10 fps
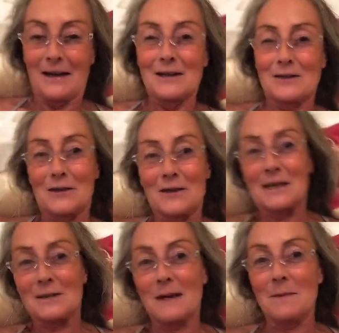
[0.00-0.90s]
So this
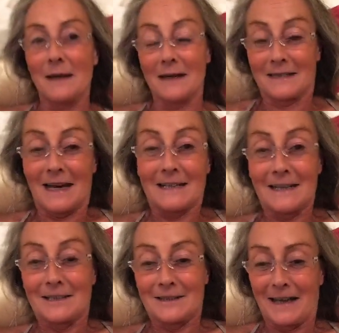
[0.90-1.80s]
is me
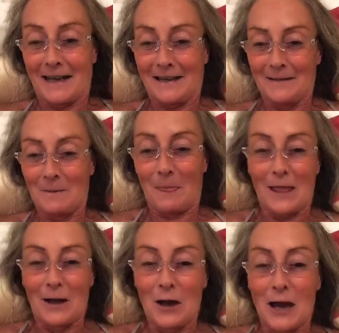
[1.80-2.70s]
meditating today
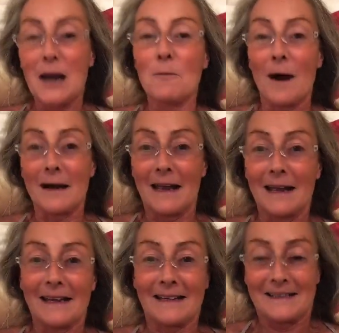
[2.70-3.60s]
in one
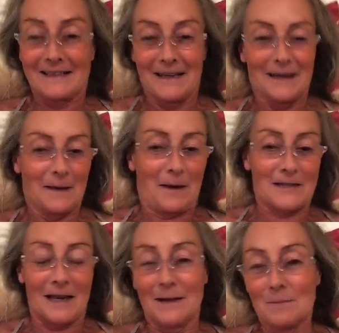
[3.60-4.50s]
hand because
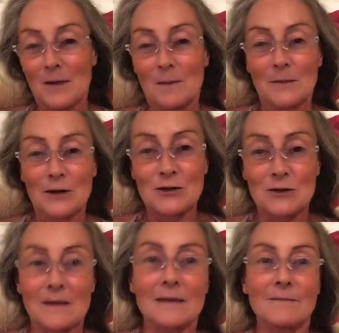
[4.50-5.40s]

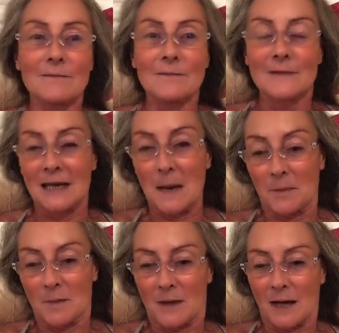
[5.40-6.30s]
you to keep
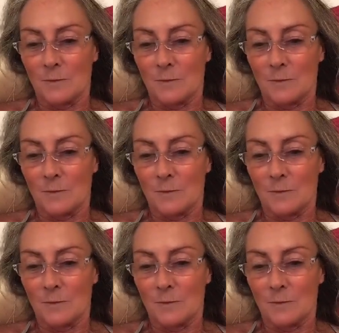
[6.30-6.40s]
them